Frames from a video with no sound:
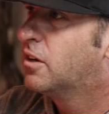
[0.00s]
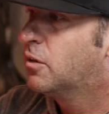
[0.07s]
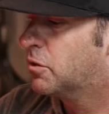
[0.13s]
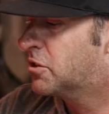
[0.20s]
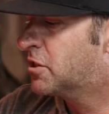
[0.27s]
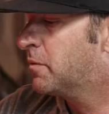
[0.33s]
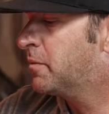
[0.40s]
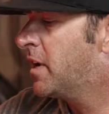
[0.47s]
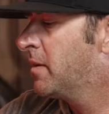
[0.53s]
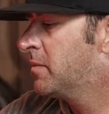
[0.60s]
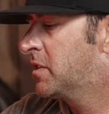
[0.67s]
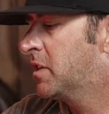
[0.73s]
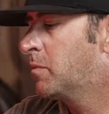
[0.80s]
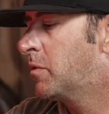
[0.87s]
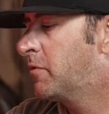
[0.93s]
Well,
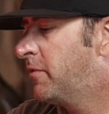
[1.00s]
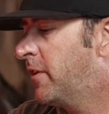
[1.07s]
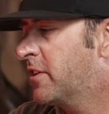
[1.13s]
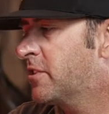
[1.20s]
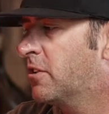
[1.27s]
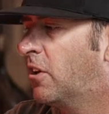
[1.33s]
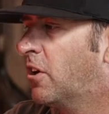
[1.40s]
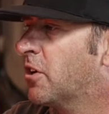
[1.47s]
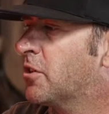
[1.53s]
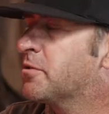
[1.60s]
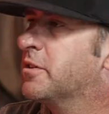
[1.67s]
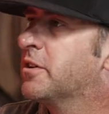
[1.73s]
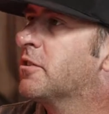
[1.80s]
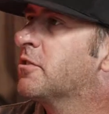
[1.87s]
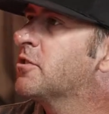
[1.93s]
sometimes in professional
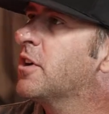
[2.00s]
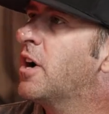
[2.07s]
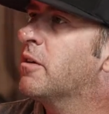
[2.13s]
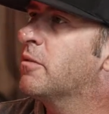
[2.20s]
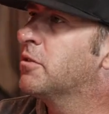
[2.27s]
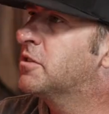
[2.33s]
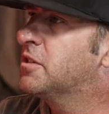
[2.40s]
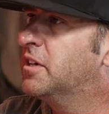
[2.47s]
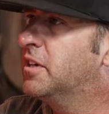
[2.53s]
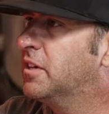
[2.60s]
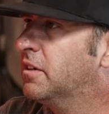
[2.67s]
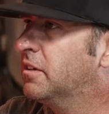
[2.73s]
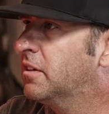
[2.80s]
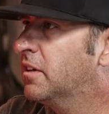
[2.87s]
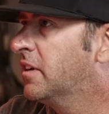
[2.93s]
archery, your shot
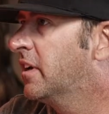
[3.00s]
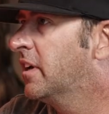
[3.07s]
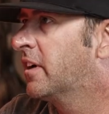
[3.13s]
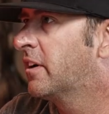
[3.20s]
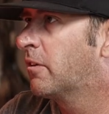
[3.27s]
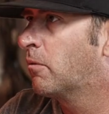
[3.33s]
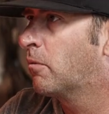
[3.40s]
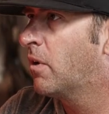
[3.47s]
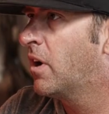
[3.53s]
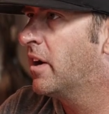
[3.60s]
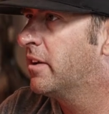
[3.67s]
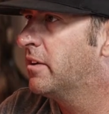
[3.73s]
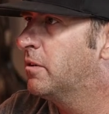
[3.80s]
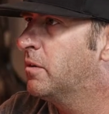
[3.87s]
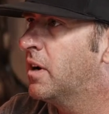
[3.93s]
routine can get in a
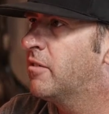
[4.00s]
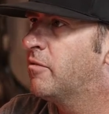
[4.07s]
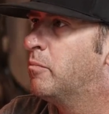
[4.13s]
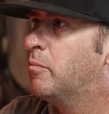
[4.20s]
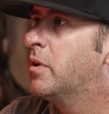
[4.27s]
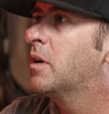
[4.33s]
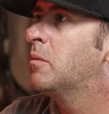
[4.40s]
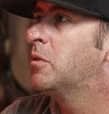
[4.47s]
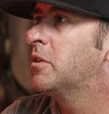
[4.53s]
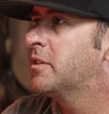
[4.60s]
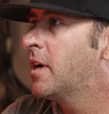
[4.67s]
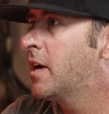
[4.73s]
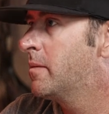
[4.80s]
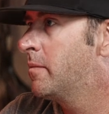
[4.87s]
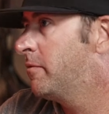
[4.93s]
rut and you have minimal
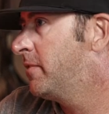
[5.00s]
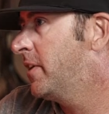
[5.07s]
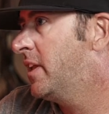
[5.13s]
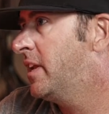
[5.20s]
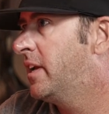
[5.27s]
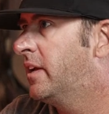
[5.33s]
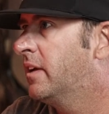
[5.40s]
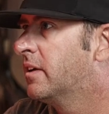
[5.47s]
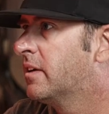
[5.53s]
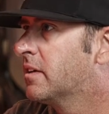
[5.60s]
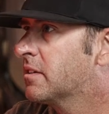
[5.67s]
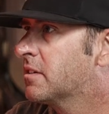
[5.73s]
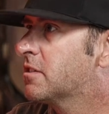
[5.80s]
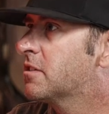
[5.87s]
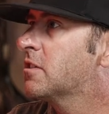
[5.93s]
time, if any,
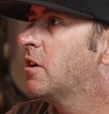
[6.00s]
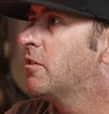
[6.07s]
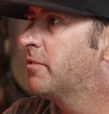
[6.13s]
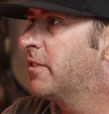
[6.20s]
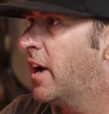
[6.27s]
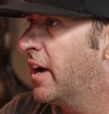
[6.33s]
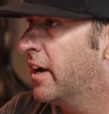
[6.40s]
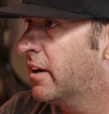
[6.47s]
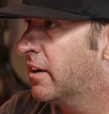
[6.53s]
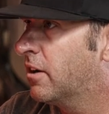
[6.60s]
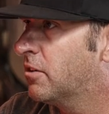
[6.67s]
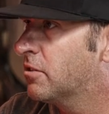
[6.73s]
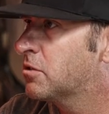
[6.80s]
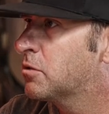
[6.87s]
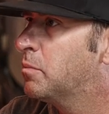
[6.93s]
to
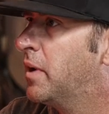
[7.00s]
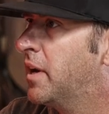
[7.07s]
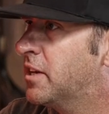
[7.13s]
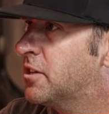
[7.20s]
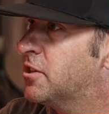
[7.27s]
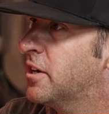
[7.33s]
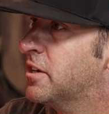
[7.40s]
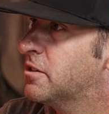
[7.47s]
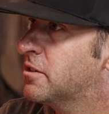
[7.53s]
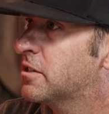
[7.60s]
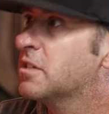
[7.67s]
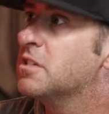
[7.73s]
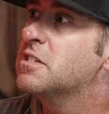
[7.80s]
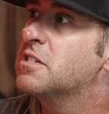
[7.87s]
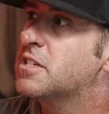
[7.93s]
self-diagnose, make
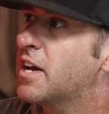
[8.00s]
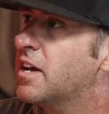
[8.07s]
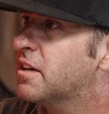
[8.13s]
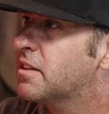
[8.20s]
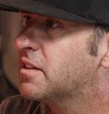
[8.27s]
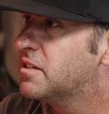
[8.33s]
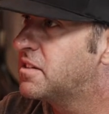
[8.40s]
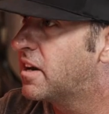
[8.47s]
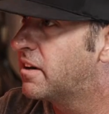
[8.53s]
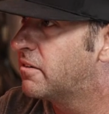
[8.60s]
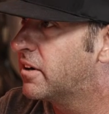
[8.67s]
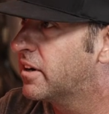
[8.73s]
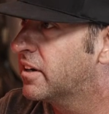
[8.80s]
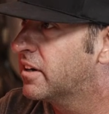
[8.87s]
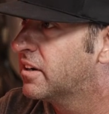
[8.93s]
changes, and stay in the tent
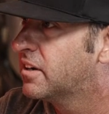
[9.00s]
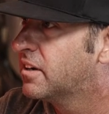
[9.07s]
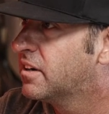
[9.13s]
ring.